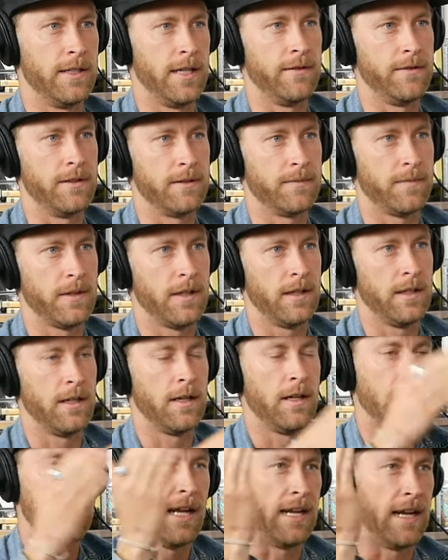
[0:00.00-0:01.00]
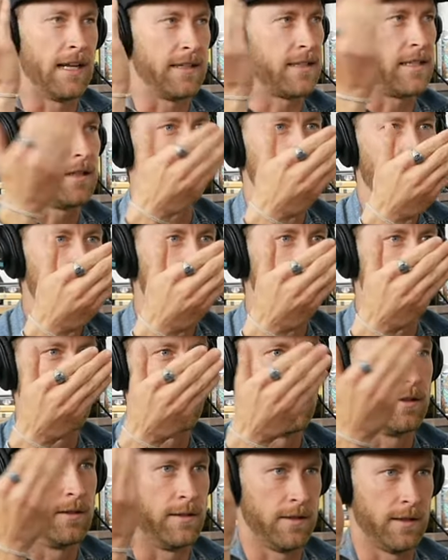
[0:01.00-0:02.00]
David. And I see
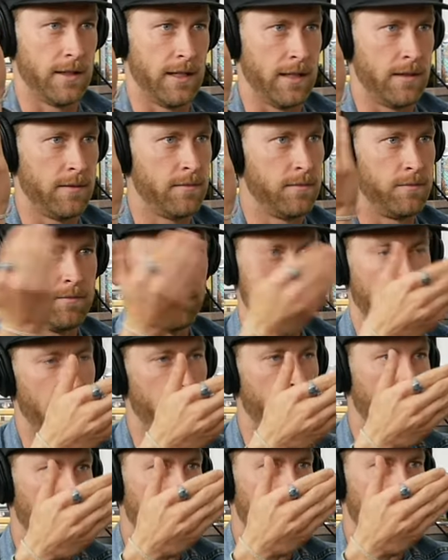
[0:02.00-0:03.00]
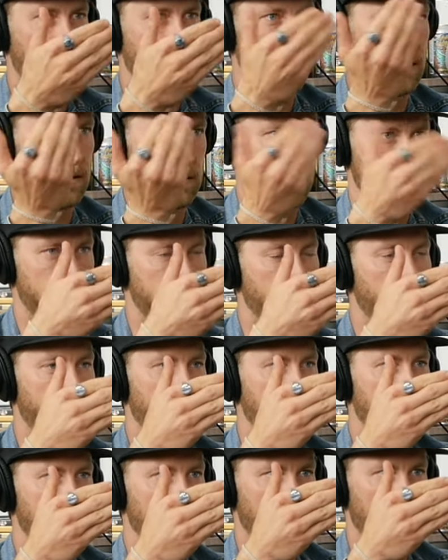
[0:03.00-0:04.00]
wakeboards and like BuyWake and stuff
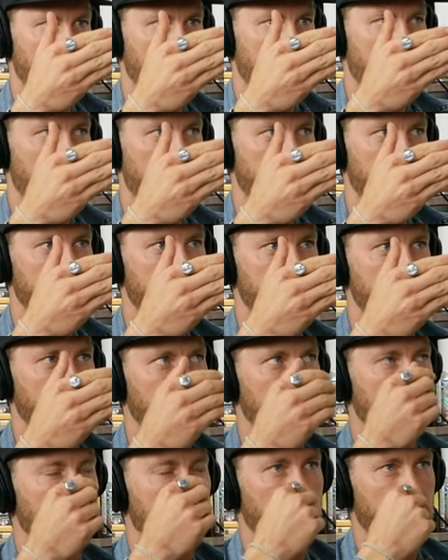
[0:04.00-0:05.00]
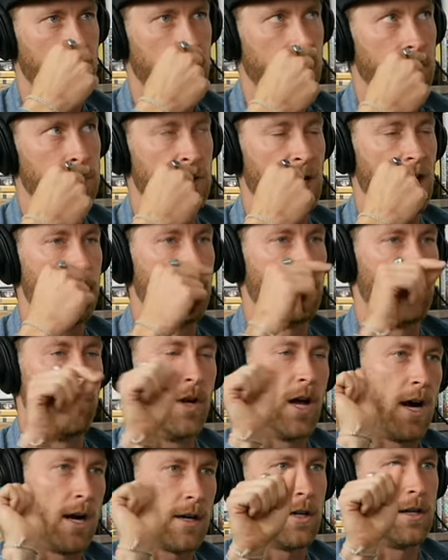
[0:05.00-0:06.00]
in his garage. So I
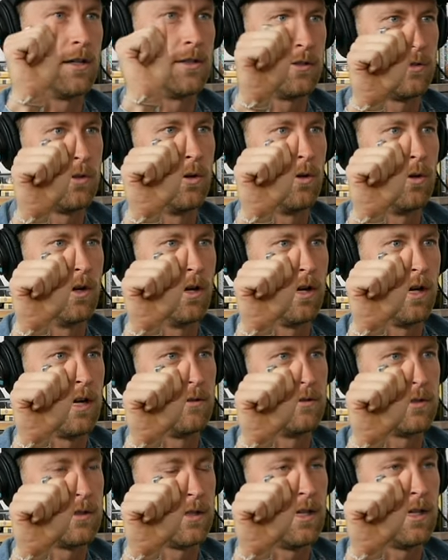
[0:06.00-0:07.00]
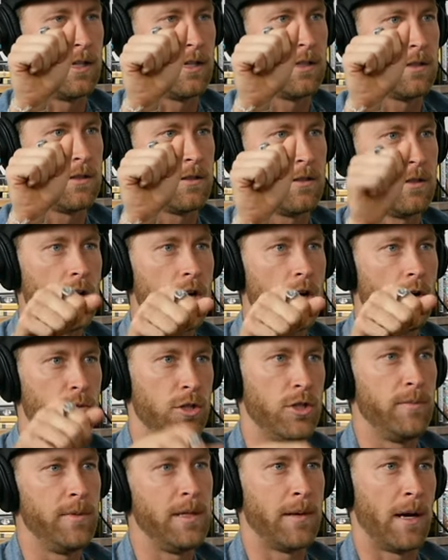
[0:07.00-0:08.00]
knocked on his door and I was like, yo, will
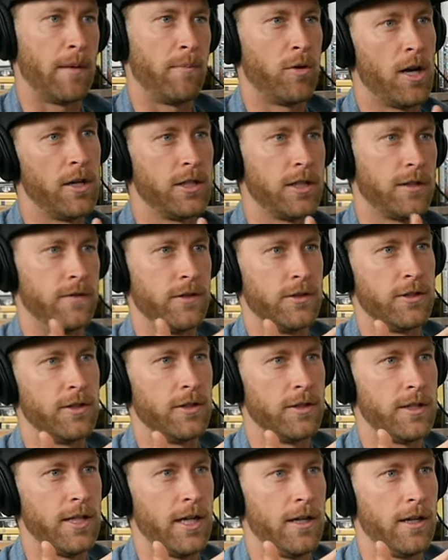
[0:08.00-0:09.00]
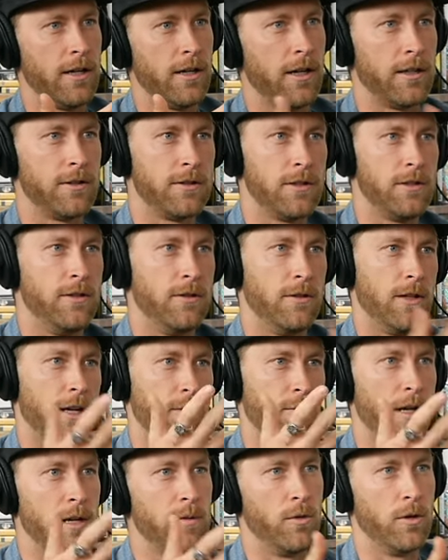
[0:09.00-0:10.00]
you be my project facilitator? I see you like
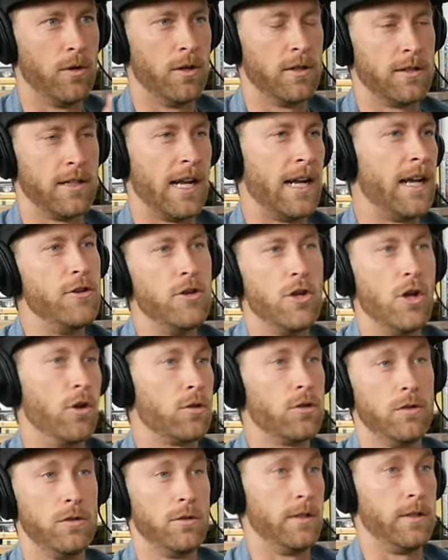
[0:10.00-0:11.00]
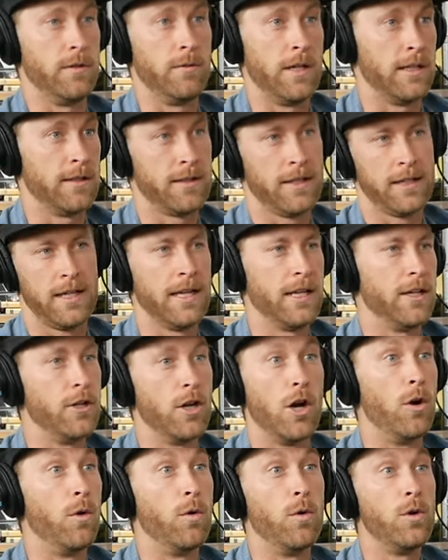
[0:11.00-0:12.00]
wakeboard. And I had no clue who he was. Like I didn't
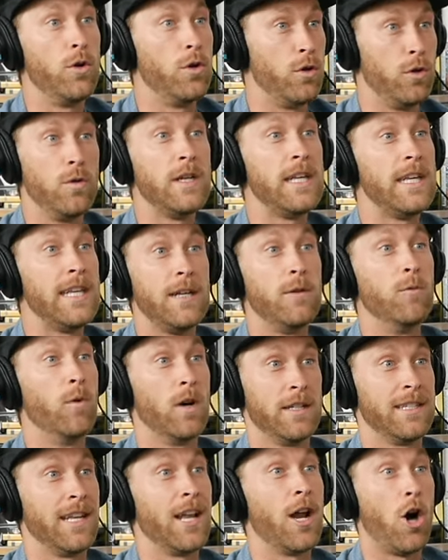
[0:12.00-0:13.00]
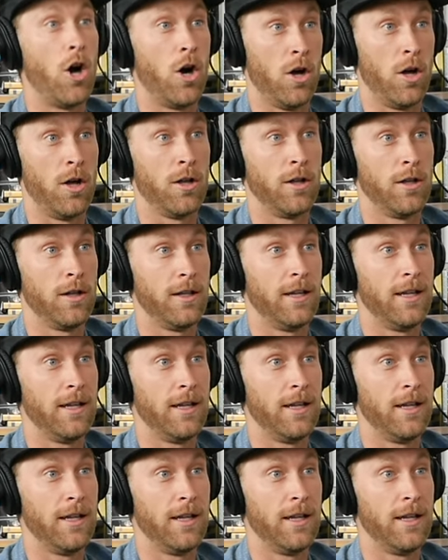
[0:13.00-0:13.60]
know who he was at all.